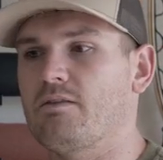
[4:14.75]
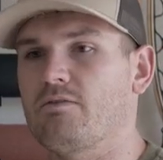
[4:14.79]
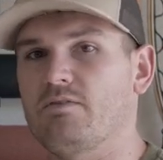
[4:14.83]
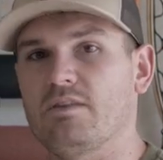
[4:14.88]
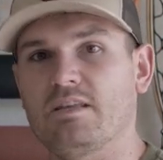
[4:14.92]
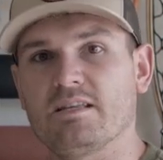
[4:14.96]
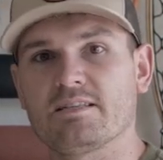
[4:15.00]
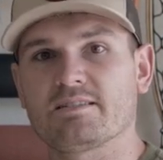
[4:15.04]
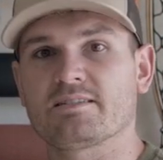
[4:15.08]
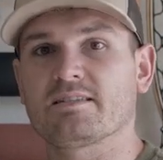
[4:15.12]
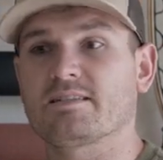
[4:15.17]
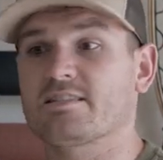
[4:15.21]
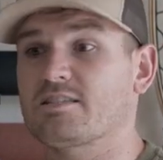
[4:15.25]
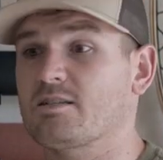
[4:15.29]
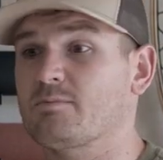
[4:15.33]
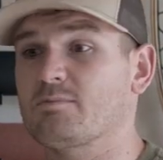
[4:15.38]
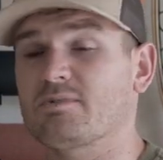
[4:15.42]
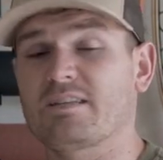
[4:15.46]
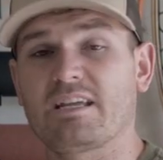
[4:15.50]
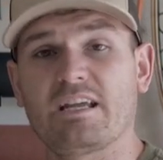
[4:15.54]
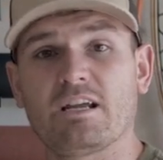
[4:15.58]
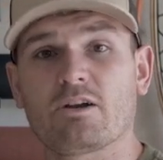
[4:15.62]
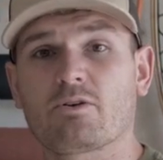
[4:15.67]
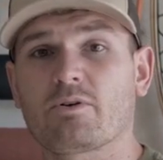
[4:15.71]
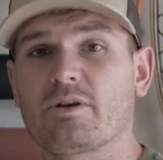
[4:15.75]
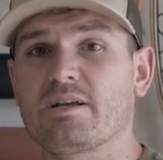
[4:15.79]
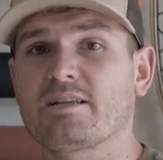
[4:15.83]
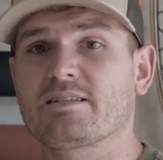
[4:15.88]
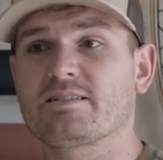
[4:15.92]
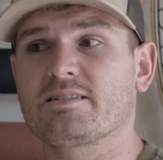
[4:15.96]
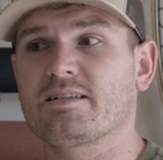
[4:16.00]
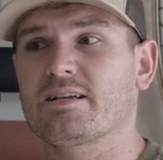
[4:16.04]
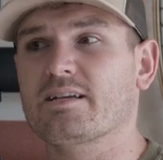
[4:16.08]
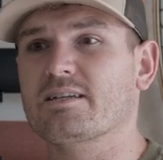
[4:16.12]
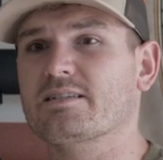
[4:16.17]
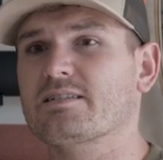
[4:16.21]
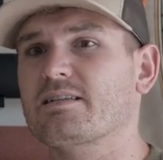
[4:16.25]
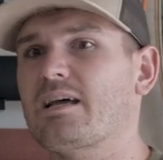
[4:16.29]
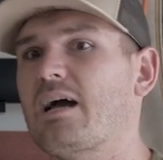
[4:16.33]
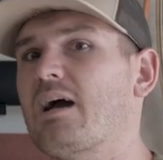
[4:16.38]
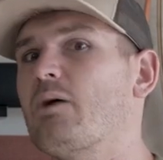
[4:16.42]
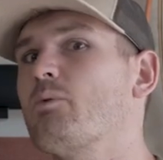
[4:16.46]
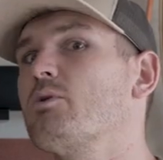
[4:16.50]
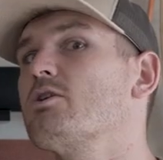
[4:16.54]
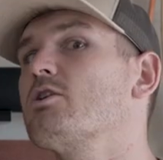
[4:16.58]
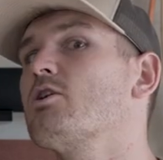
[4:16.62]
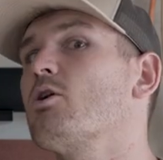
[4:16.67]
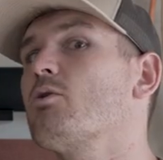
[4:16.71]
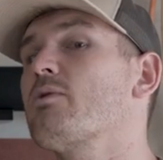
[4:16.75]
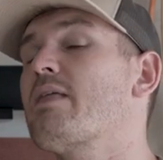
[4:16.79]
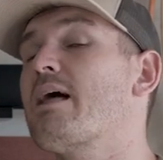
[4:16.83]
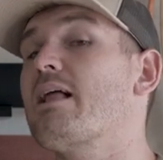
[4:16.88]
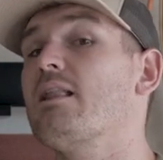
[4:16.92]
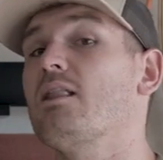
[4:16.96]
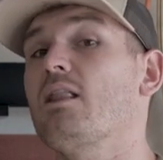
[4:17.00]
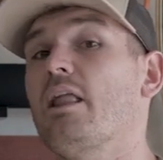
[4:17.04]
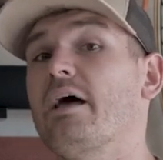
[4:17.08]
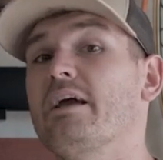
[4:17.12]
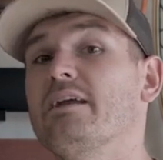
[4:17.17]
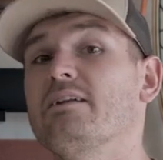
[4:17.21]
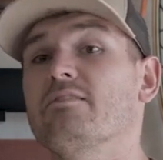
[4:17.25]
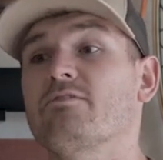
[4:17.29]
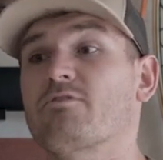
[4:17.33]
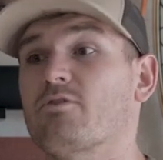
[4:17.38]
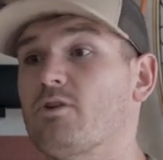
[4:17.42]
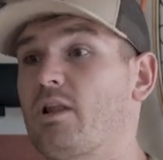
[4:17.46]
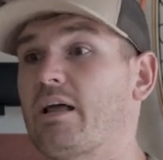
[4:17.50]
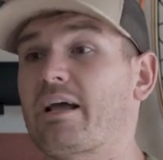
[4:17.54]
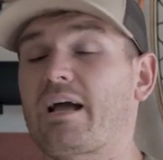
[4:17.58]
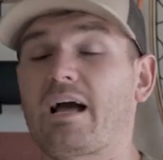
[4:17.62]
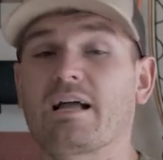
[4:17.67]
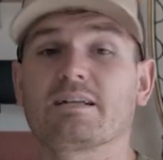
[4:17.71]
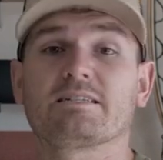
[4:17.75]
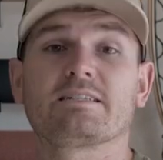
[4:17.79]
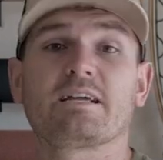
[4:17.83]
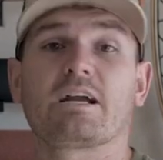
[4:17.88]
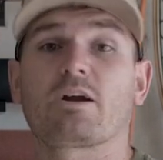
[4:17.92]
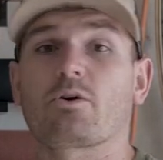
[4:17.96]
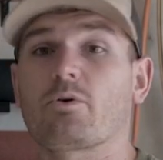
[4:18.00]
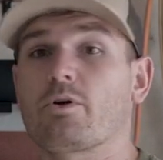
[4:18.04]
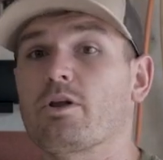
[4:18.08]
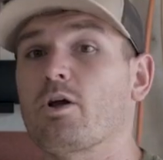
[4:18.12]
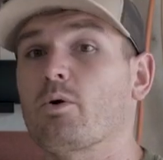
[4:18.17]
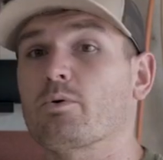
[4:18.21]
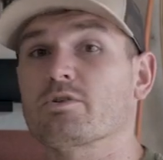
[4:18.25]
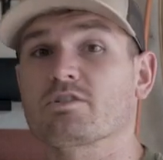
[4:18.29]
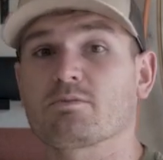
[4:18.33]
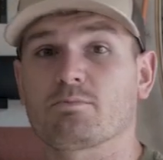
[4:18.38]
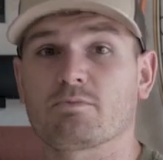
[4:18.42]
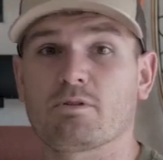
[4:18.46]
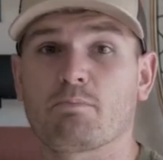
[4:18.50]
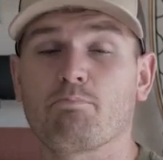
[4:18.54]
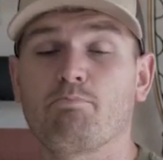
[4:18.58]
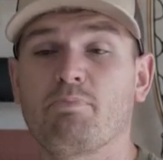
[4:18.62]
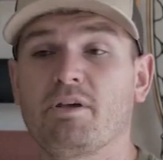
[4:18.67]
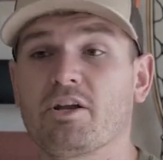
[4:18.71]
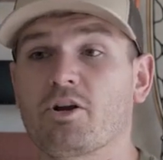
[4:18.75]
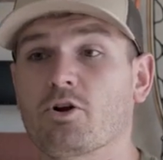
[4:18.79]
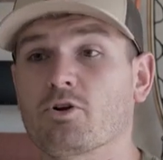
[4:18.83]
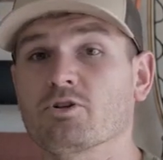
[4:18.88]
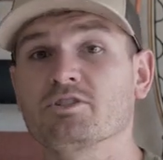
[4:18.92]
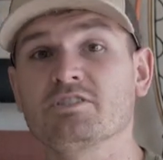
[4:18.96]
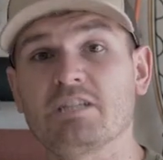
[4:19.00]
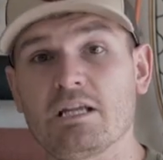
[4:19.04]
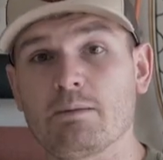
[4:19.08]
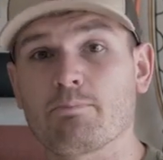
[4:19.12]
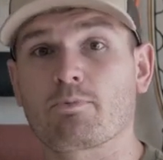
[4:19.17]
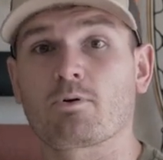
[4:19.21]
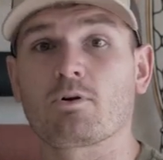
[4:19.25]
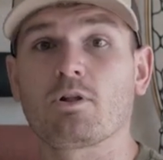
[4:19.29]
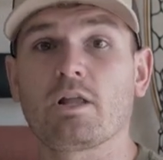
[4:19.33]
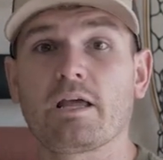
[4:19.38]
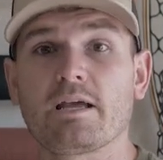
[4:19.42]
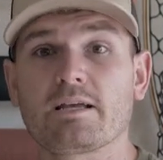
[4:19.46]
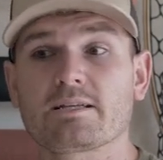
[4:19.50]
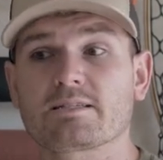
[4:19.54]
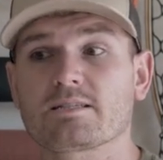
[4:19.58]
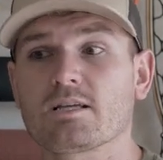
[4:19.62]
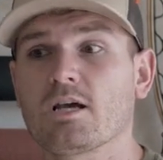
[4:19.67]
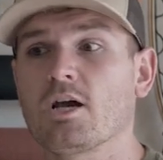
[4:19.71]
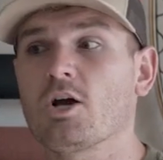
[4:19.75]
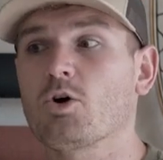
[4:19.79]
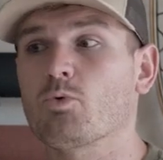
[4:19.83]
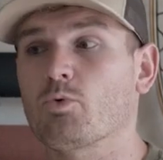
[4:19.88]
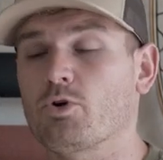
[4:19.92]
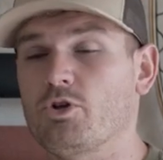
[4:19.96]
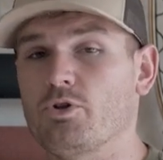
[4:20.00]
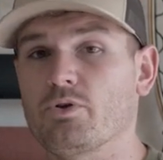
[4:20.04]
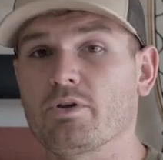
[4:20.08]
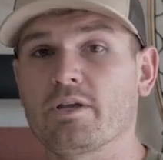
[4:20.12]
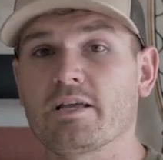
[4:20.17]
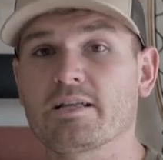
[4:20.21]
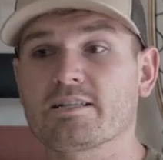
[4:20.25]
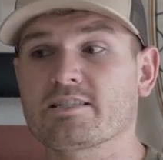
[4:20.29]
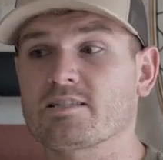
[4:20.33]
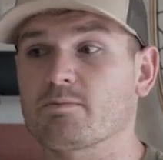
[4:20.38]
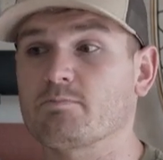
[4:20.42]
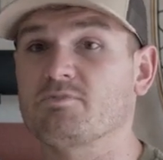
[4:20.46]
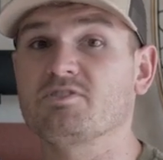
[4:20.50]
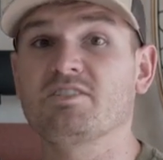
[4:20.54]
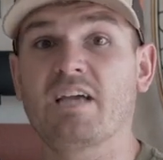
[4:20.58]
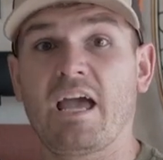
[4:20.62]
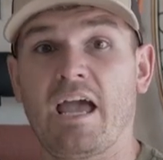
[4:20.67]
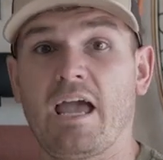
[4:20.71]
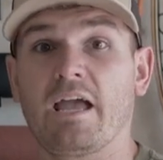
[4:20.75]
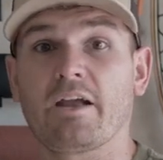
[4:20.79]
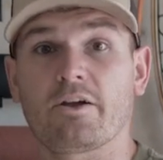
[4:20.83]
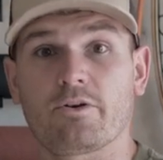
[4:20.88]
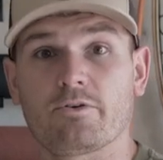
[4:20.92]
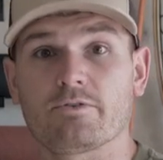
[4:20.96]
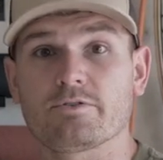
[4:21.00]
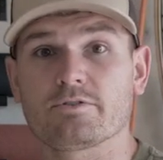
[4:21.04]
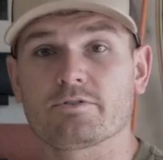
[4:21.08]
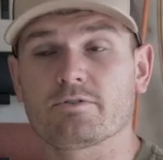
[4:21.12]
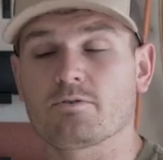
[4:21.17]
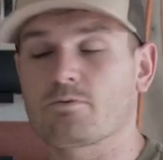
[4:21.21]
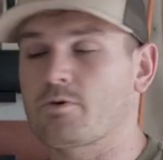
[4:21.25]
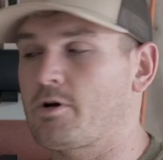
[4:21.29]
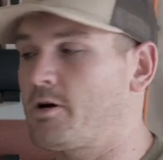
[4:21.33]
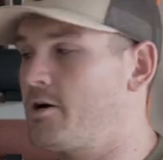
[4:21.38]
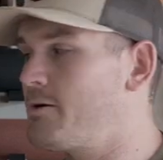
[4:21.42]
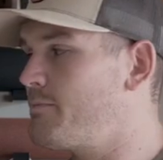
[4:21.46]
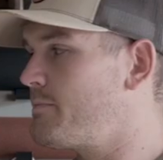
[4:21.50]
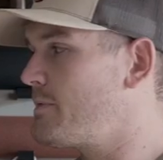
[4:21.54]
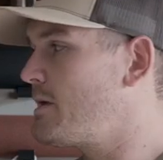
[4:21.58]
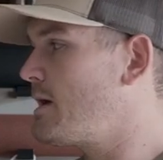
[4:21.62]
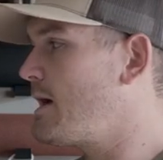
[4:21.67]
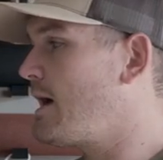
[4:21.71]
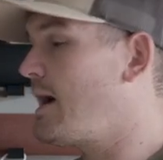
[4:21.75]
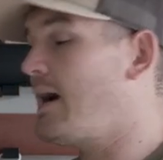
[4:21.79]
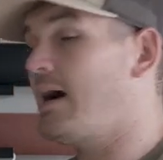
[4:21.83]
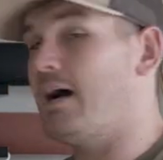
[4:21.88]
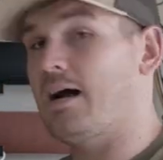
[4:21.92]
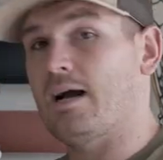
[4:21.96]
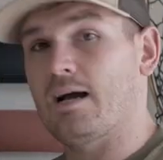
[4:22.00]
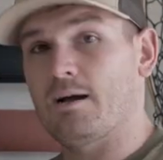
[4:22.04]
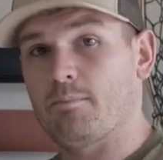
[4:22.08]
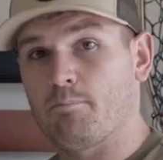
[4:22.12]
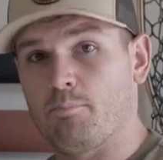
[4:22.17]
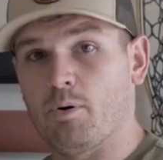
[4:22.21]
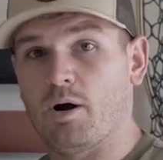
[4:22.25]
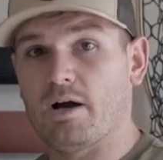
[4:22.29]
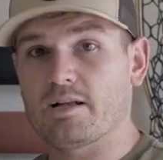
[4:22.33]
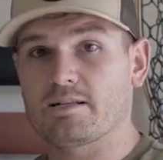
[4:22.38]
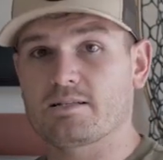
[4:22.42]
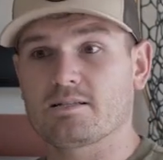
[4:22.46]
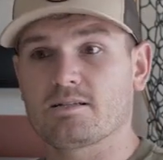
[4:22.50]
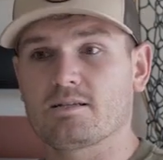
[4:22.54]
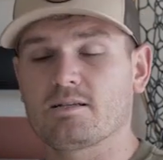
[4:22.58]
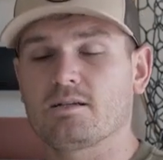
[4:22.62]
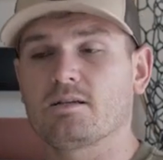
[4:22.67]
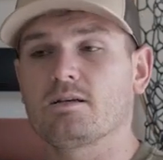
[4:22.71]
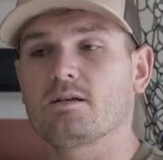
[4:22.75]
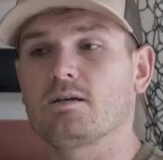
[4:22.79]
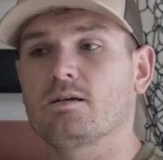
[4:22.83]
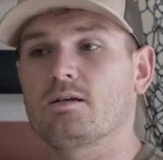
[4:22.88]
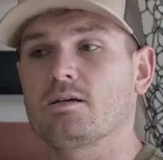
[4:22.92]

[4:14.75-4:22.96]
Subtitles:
in these systems. Erie 6, I wouldn't go that light for like Ontario or some of the bigger, deeper lakes where you can get some tankers, okay? But